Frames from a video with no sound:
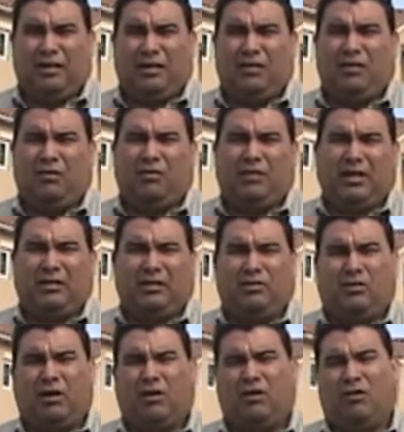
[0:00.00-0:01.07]
know that
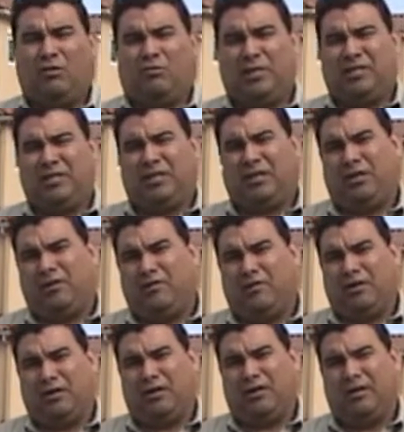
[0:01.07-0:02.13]
you are going to be
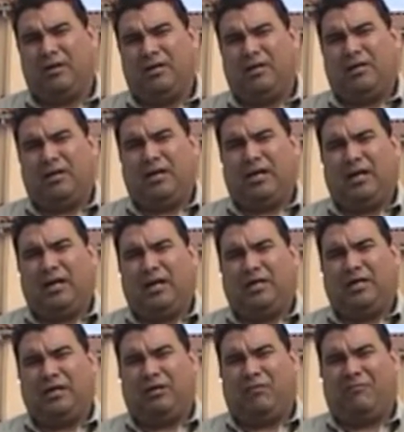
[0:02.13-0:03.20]
secure
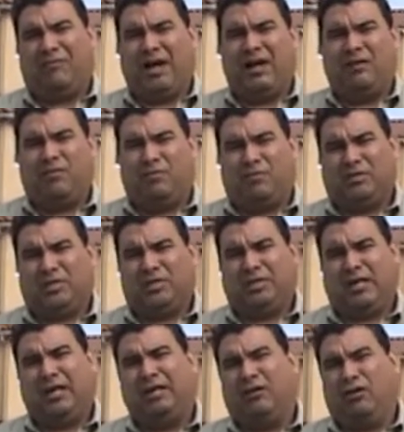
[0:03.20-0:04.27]
and that your valuables
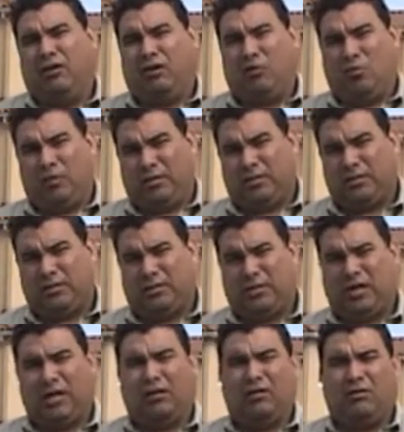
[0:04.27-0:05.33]
and your loved ones
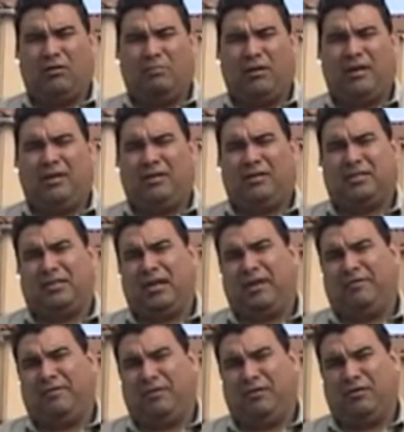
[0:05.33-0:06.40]
are going to be
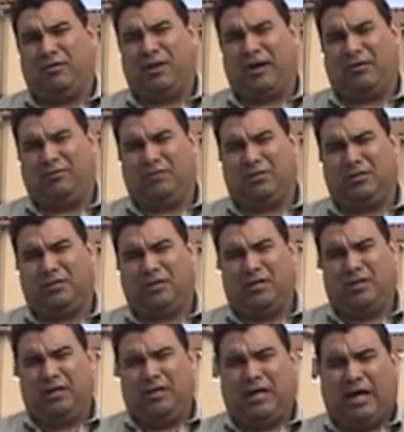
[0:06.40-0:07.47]
safe in your house.
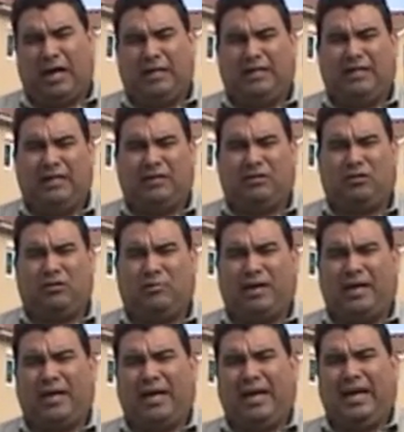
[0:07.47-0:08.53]
I've seen so
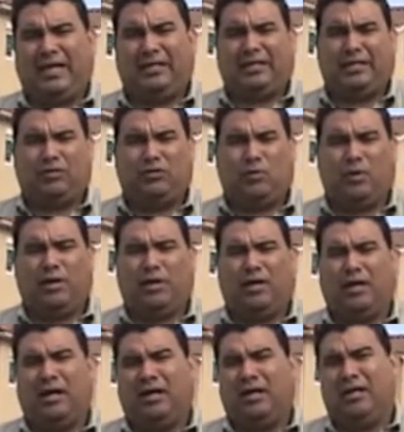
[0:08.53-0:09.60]
many cases
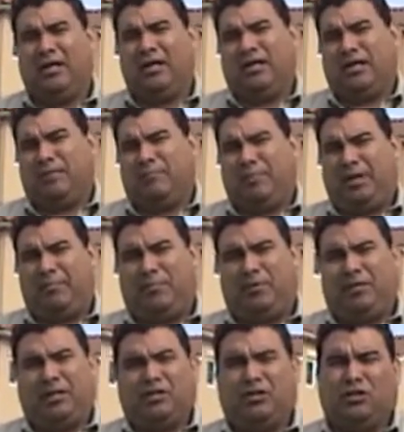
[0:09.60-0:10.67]
where
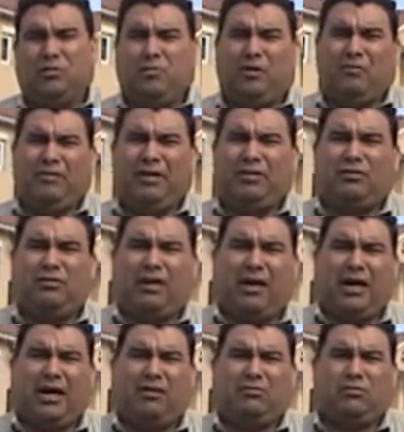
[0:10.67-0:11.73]
people, they just move into the
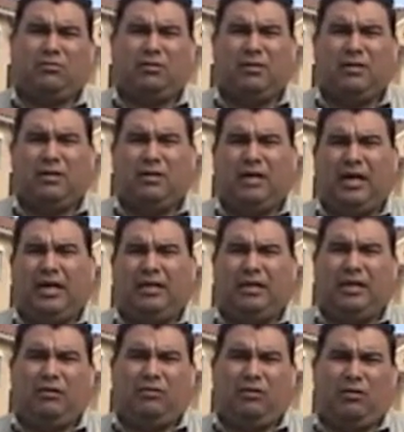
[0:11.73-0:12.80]
house and
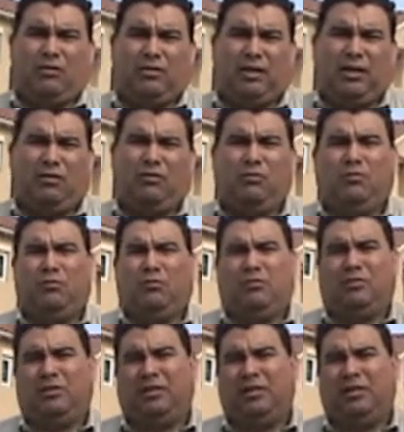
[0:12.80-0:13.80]
they don't know that who